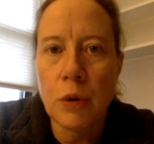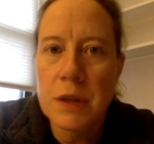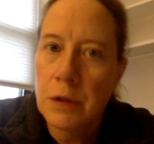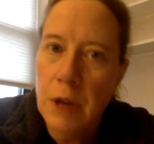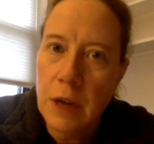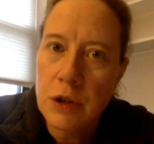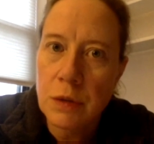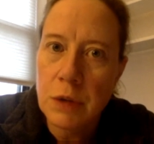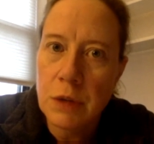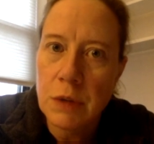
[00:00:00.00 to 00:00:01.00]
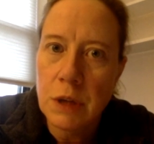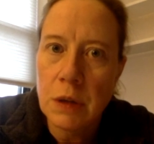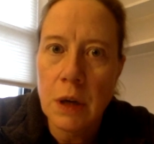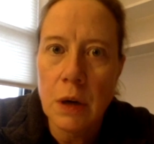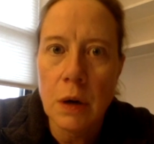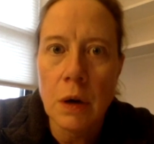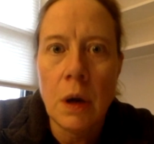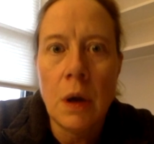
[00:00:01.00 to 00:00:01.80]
International Union here,